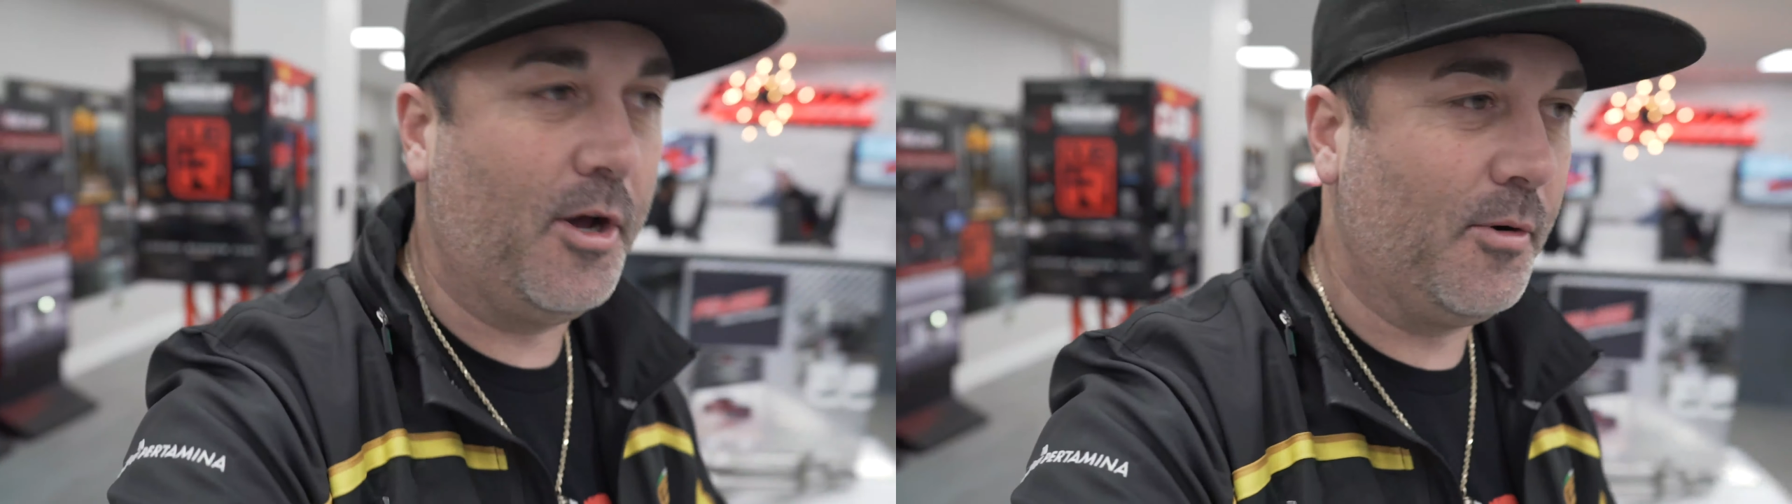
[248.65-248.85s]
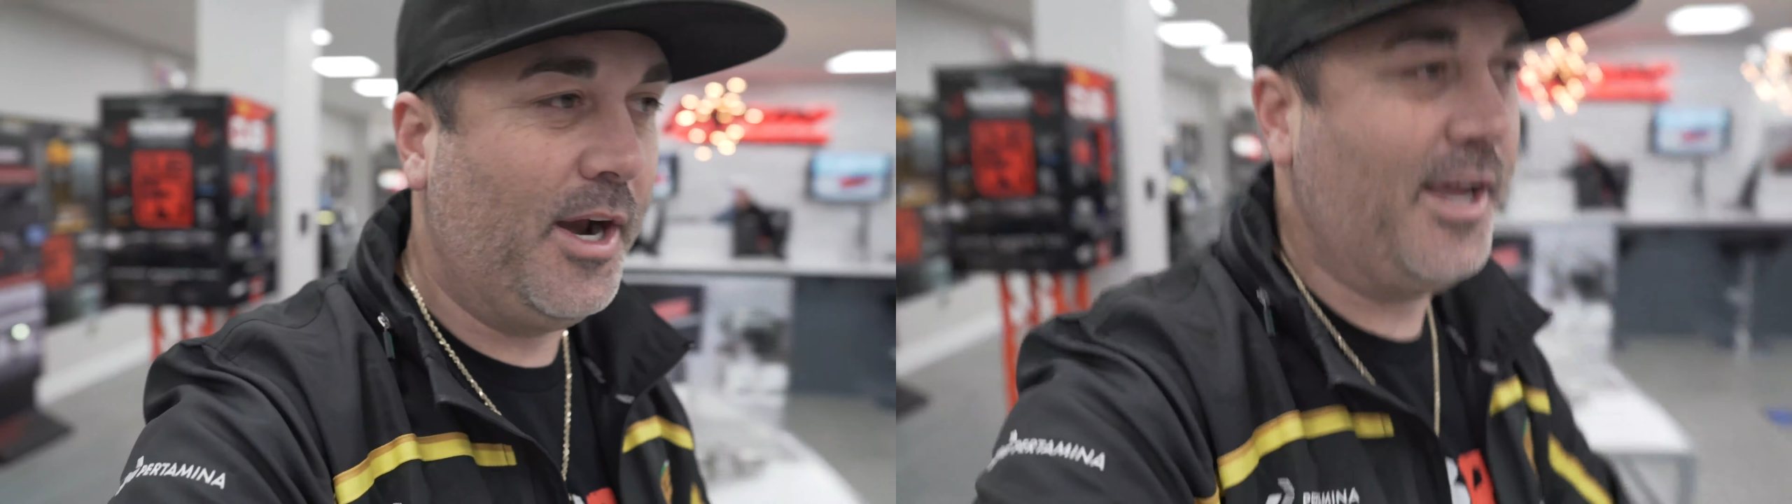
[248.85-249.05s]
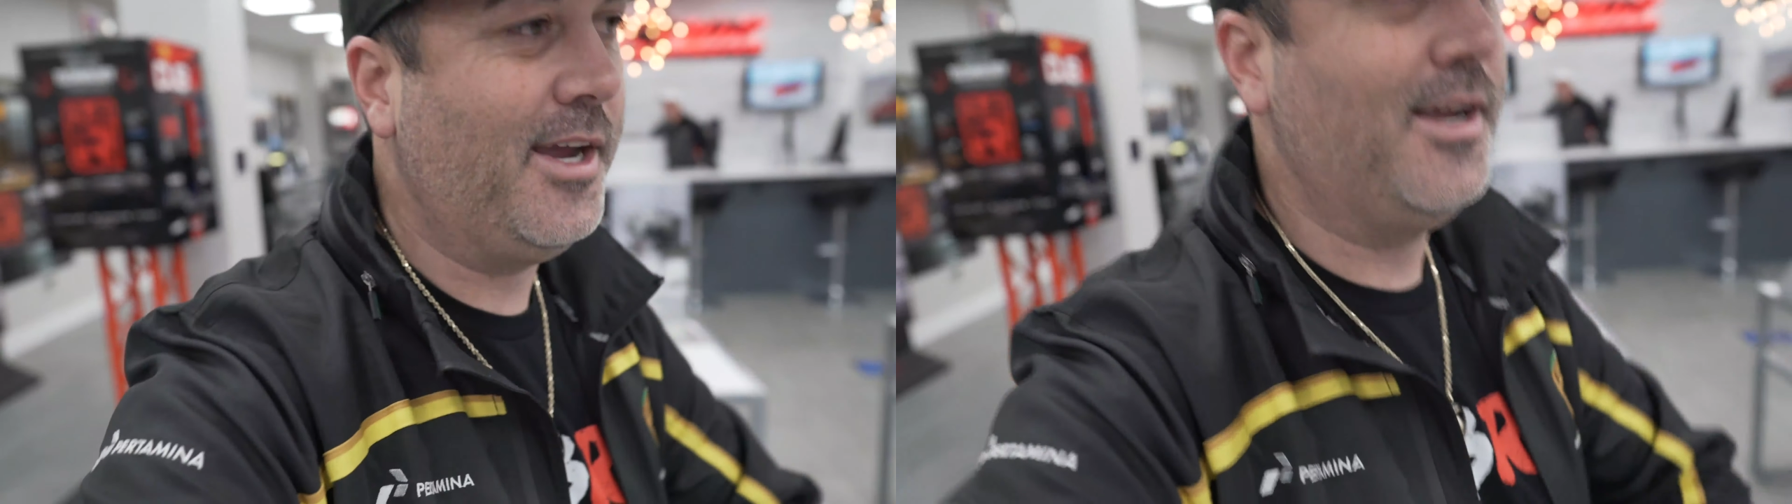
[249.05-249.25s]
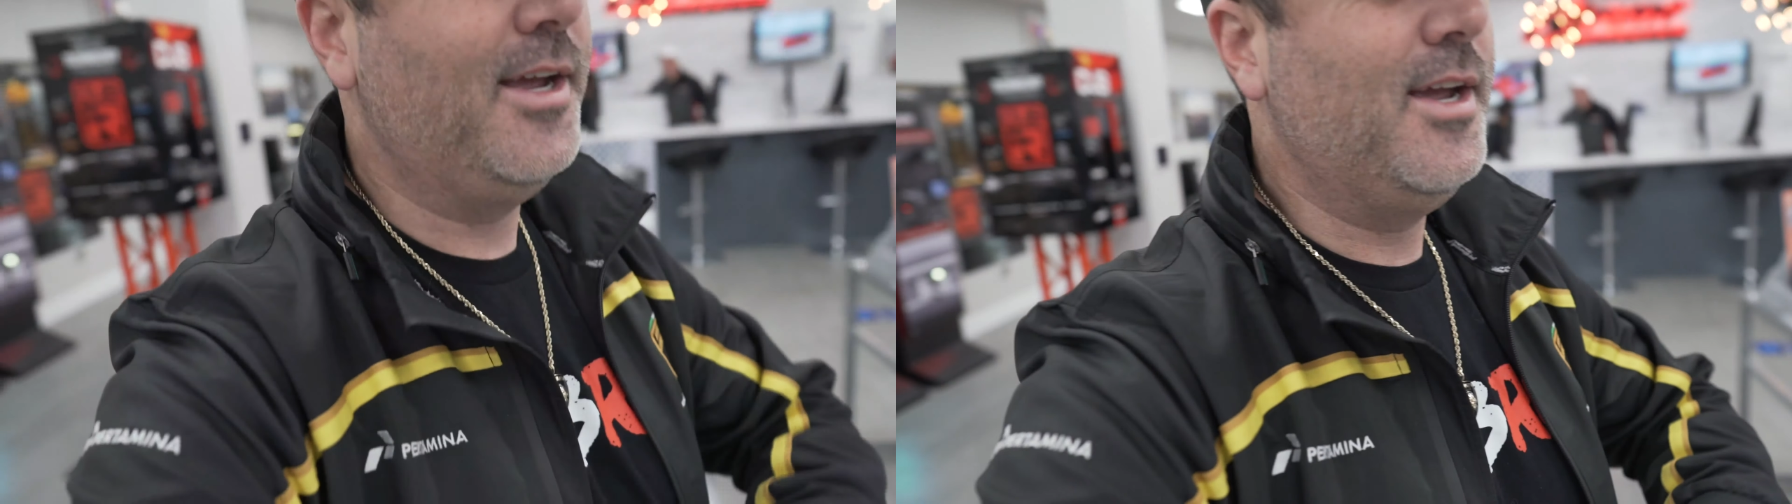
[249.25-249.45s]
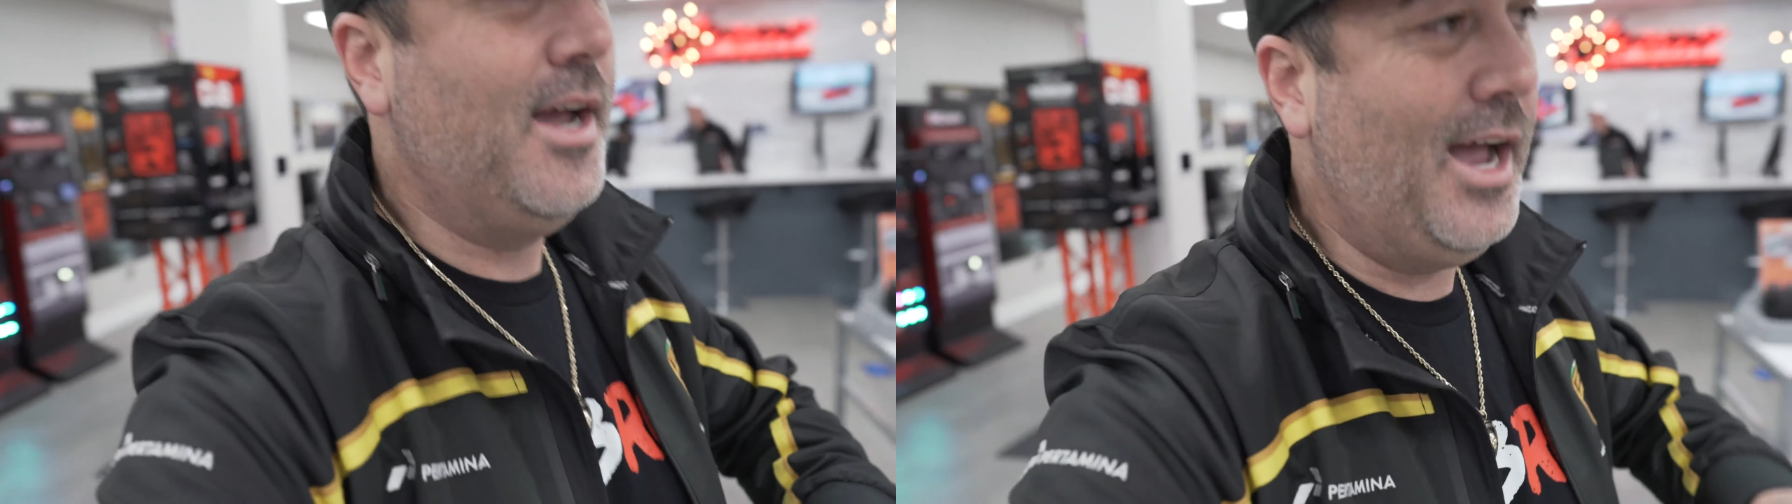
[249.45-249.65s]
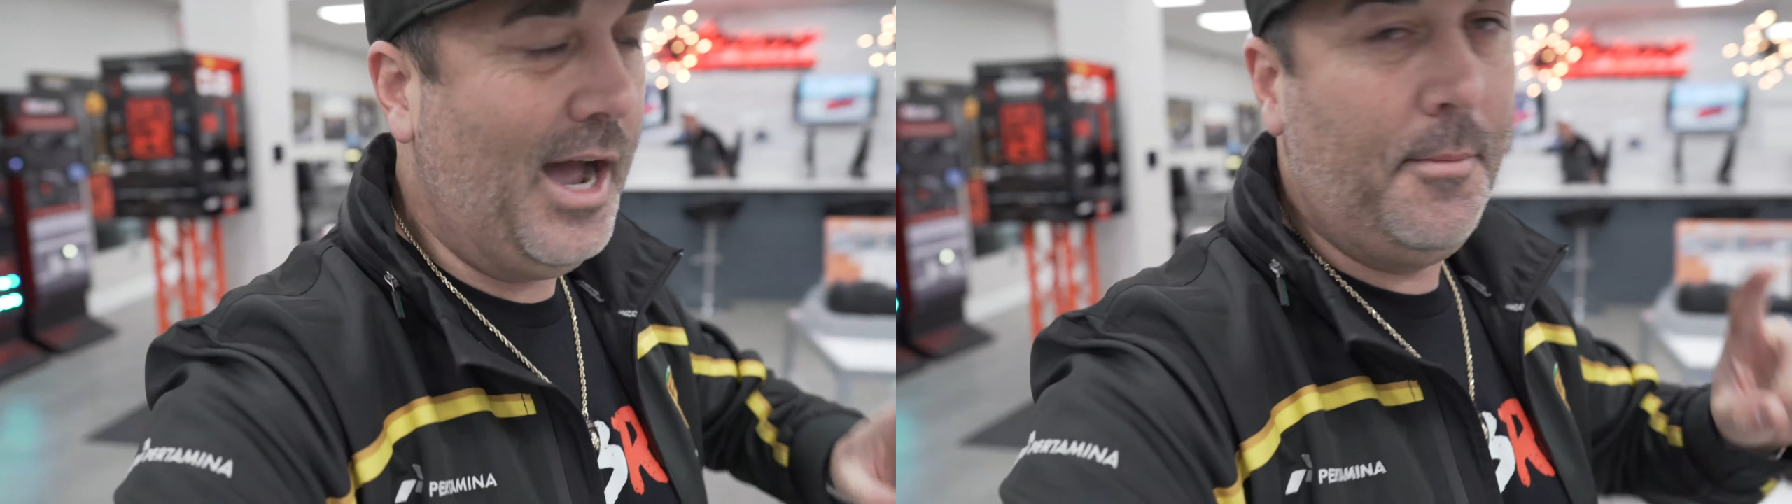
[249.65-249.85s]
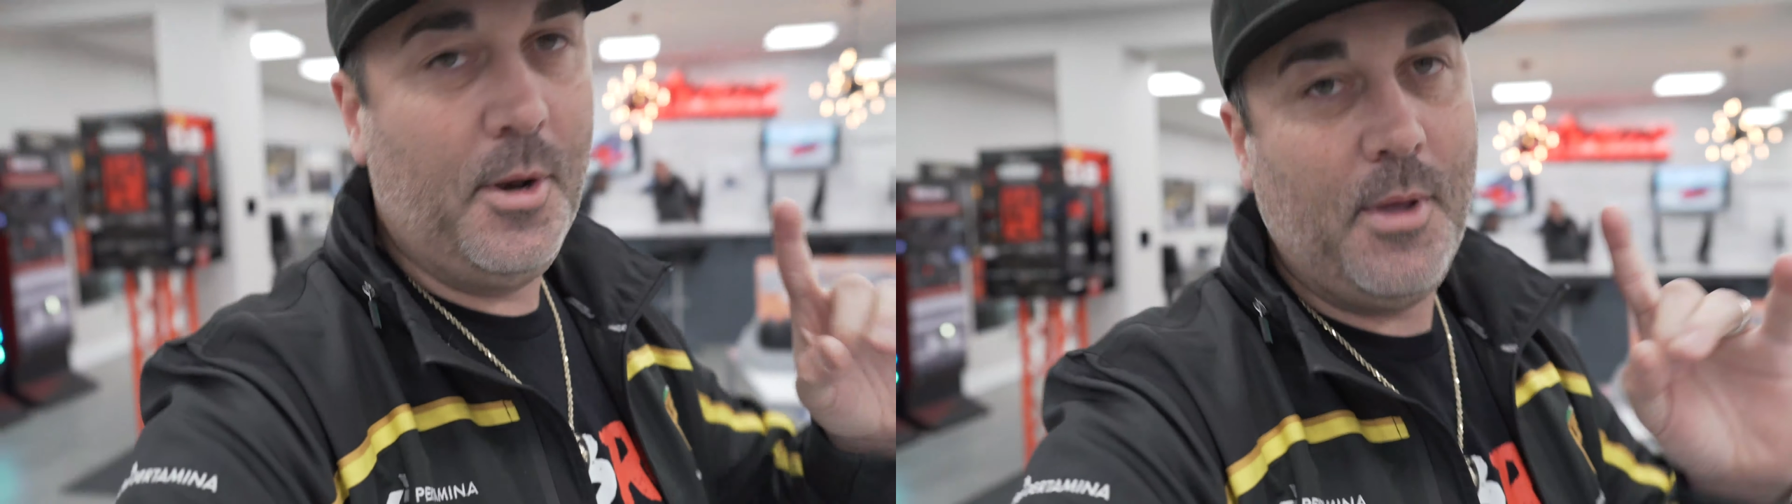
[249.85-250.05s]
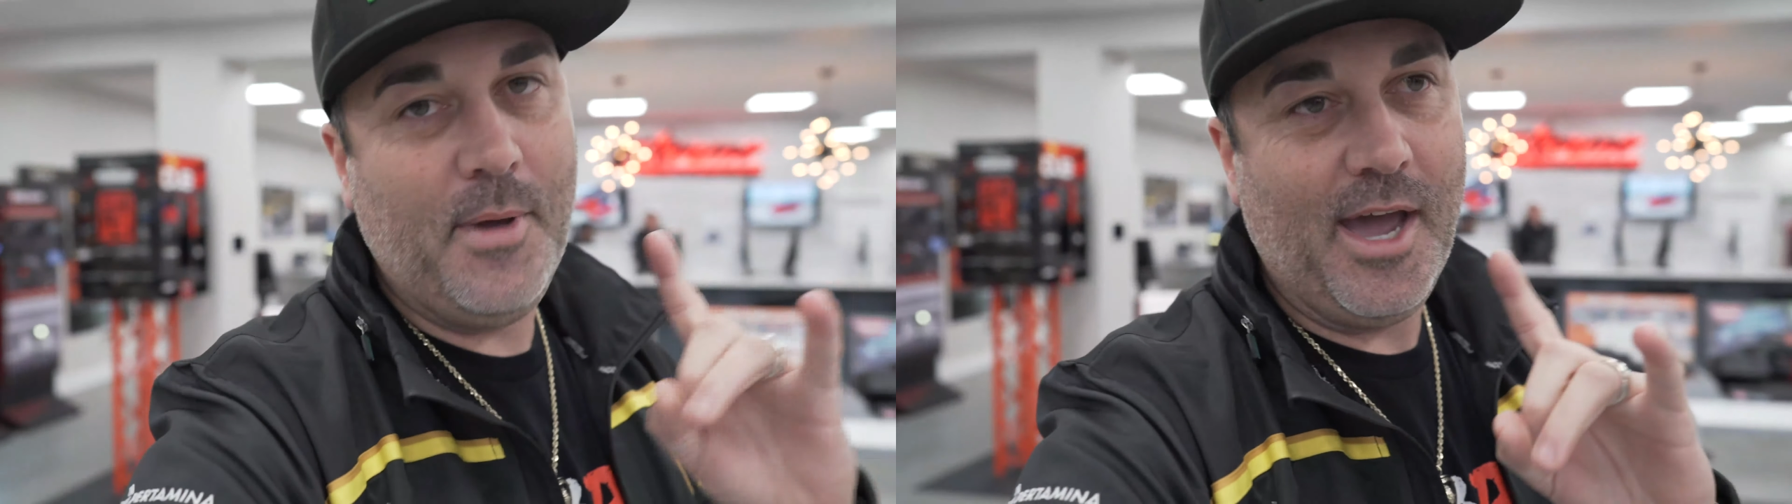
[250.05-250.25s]
already. I'm
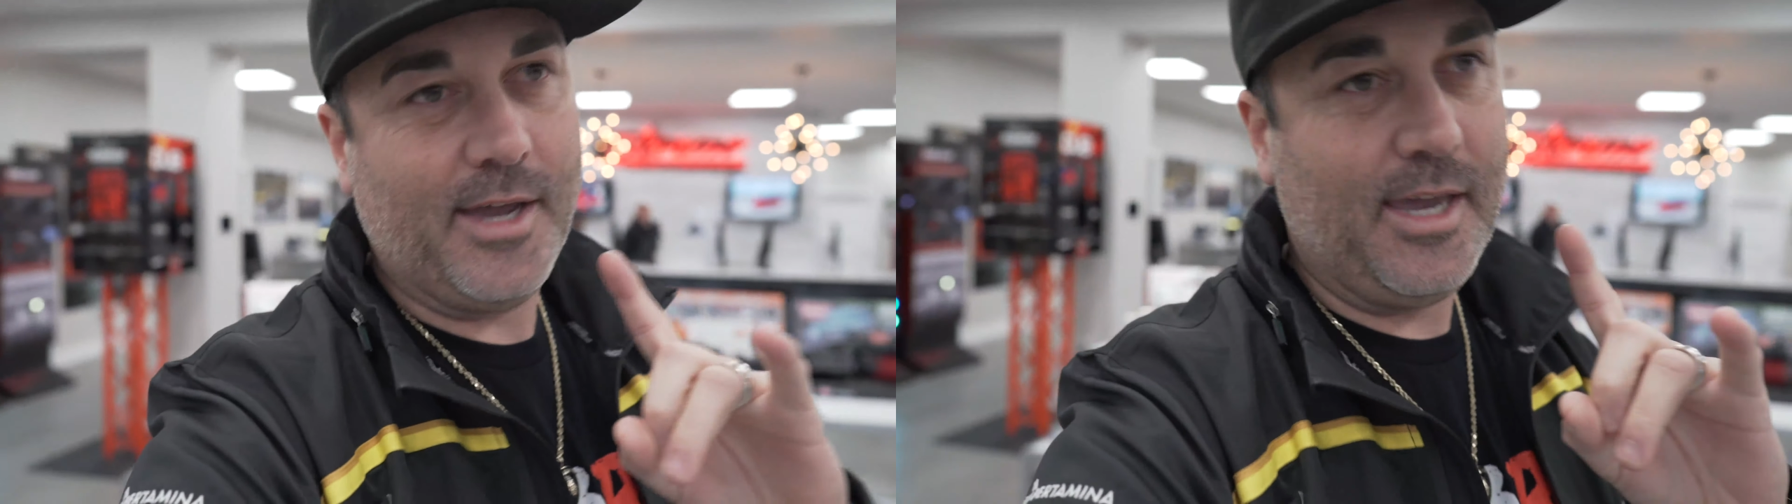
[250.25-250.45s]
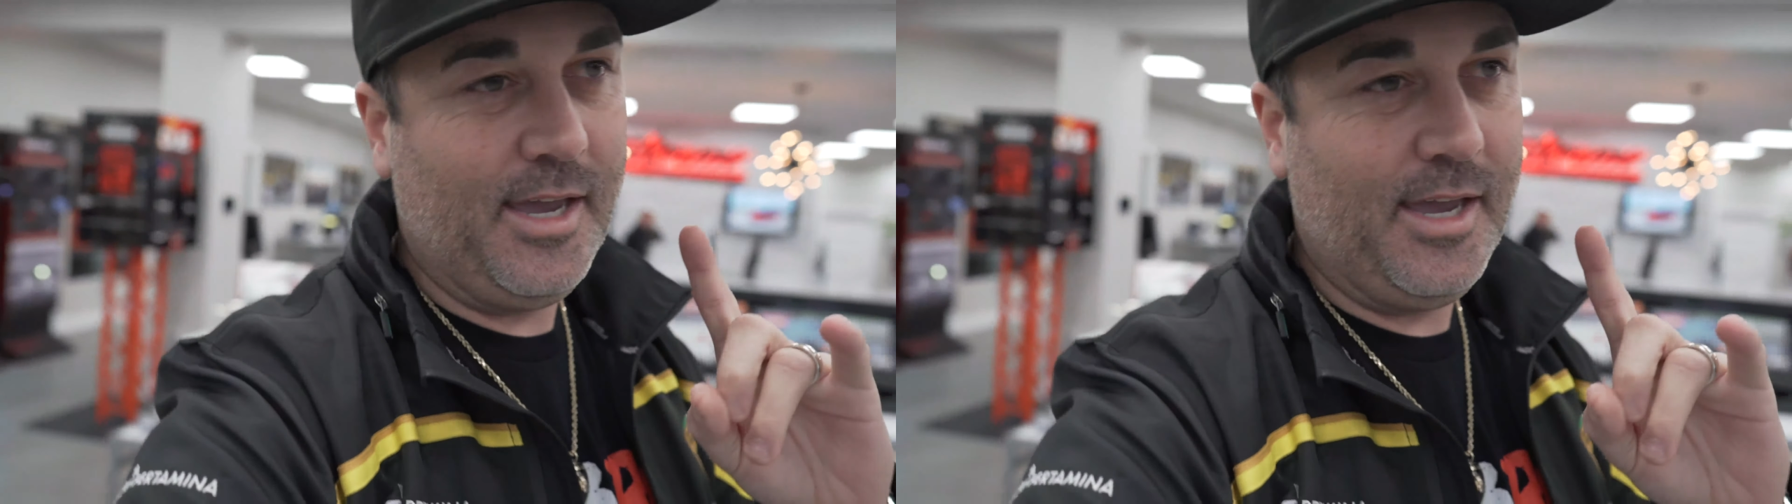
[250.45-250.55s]
gonna be back